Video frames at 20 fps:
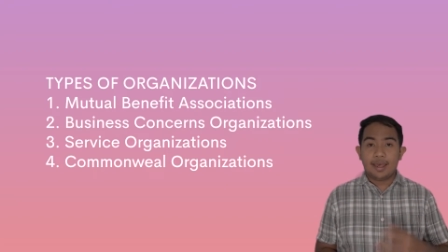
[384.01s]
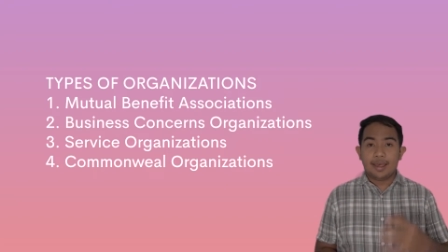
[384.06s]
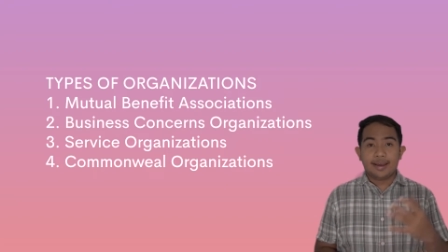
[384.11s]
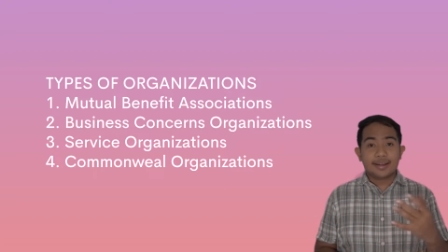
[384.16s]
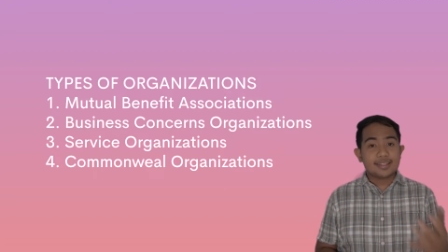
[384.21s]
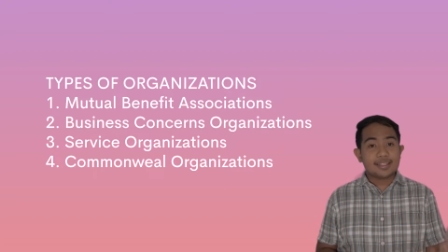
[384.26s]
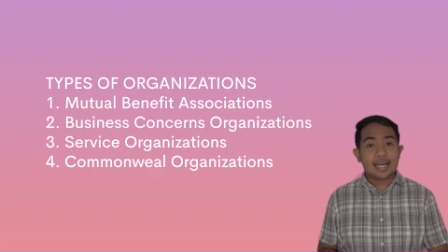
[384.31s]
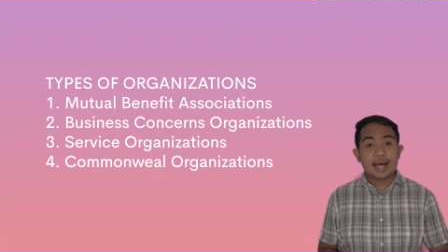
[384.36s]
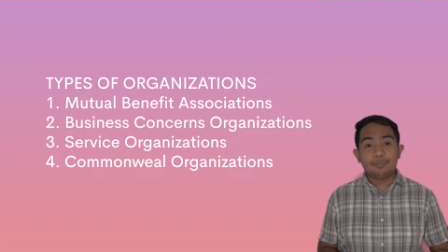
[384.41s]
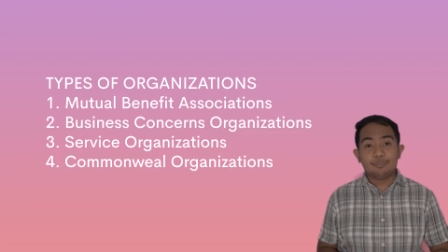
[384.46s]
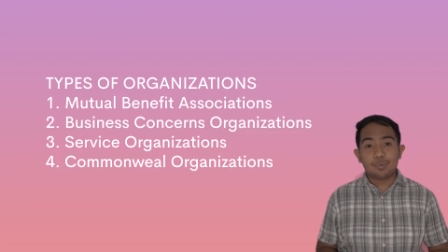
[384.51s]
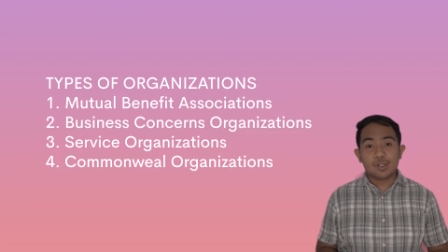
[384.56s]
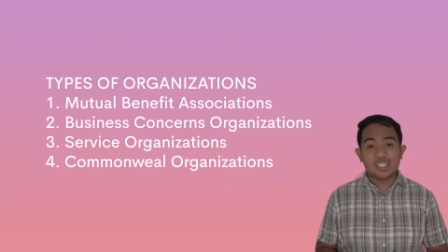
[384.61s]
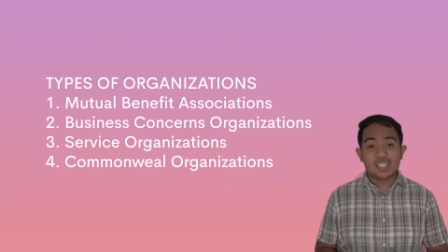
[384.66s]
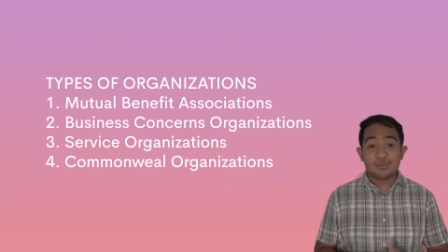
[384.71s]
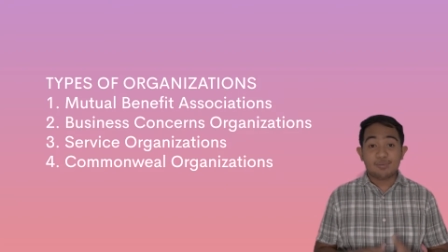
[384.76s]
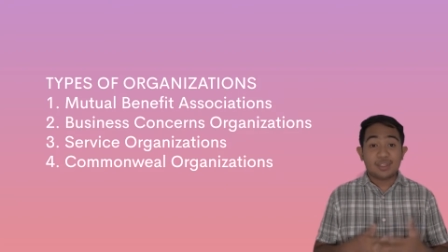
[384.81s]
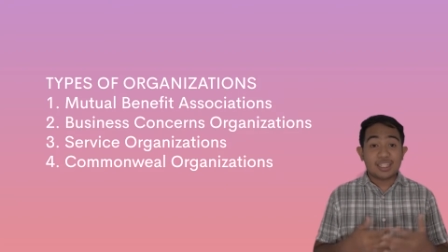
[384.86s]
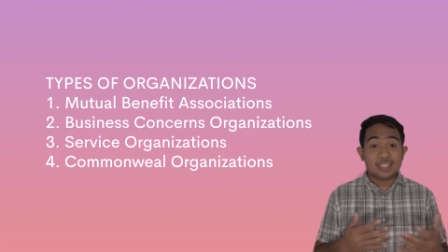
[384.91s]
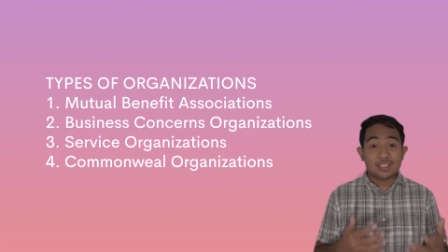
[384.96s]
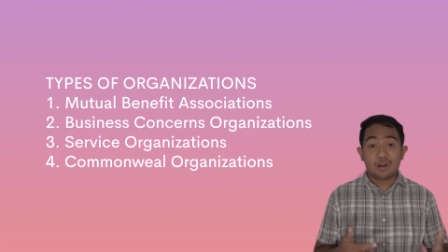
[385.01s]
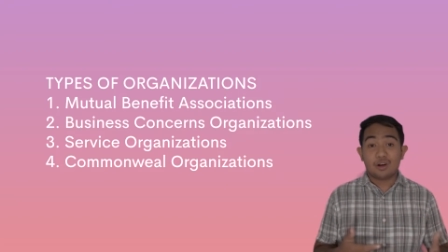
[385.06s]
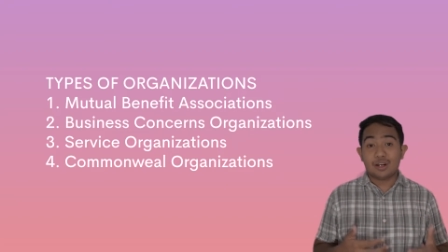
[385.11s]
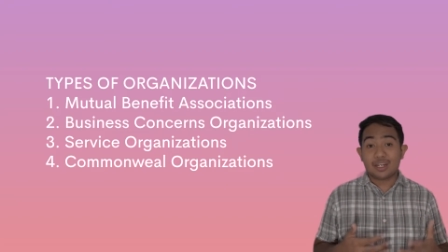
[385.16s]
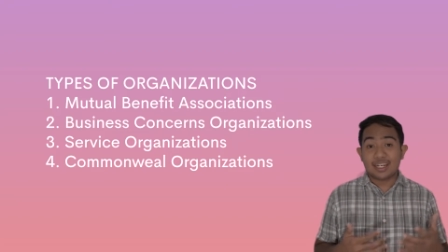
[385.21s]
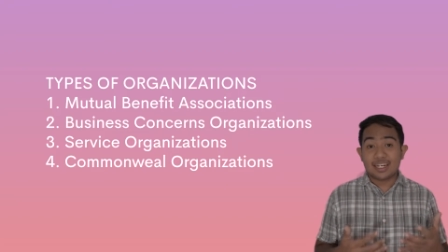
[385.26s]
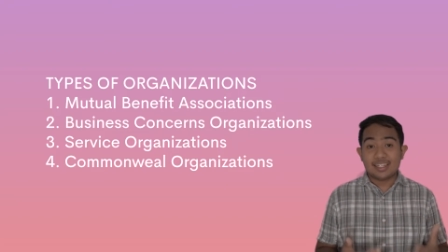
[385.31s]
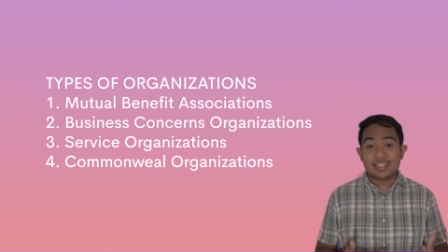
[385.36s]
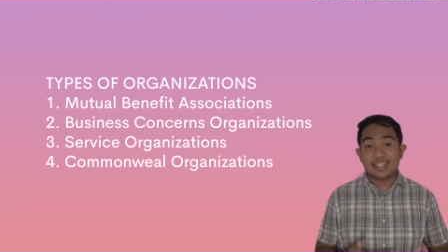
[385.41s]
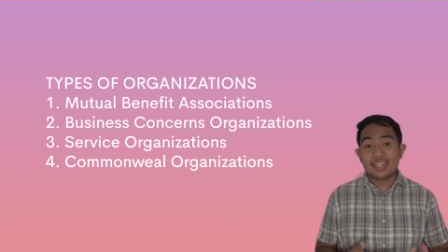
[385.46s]
Examples of these
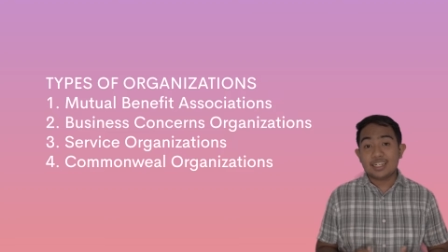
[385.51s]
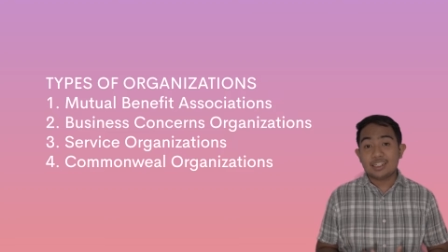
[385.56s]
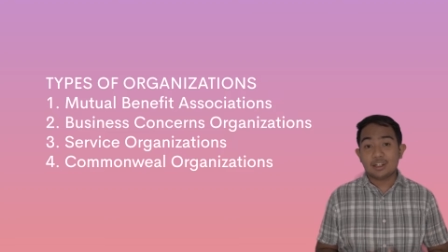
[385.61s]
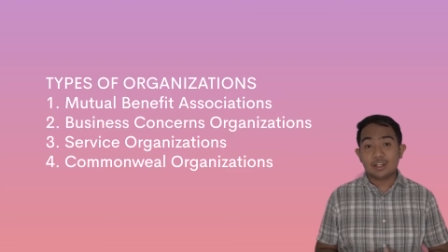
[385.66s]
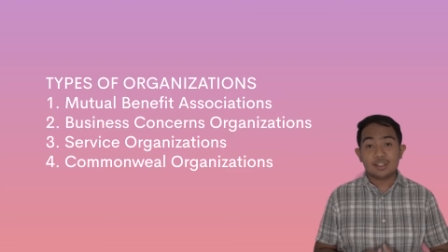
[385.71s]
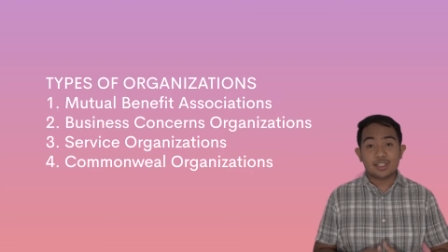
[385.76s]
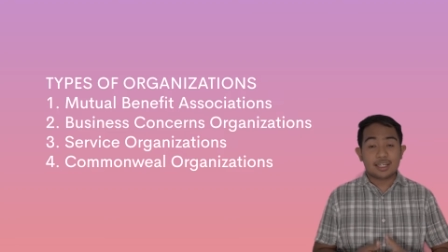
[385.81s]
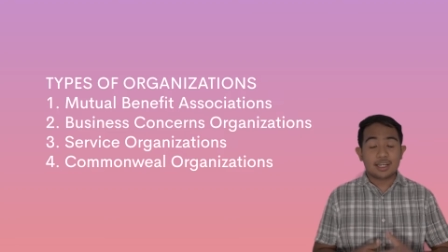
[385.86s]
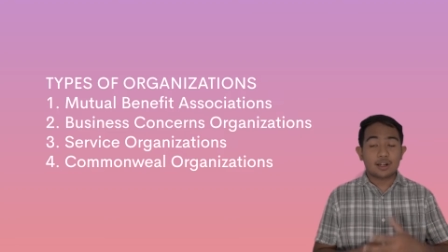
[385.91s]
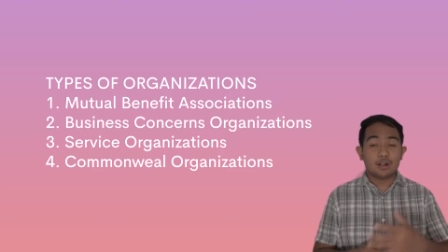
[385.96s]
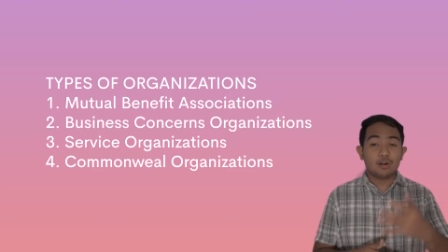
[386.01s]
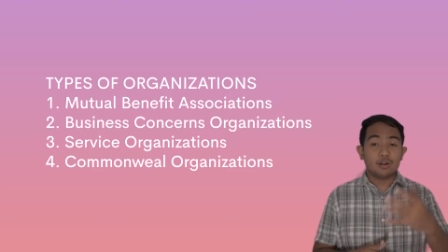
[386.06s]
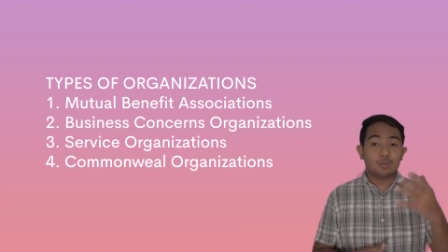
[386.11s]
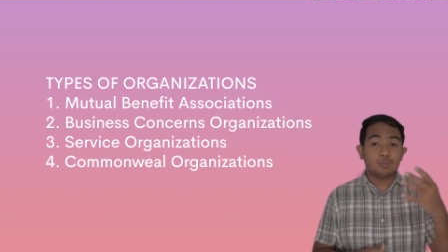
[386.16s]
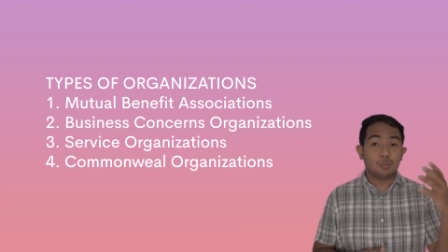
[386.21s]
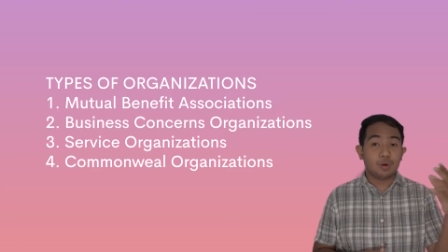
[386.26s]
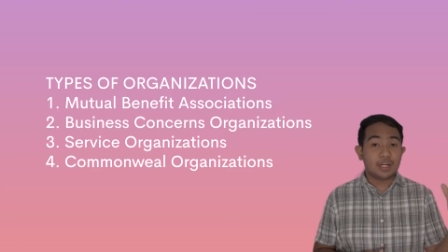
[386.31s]
organizations include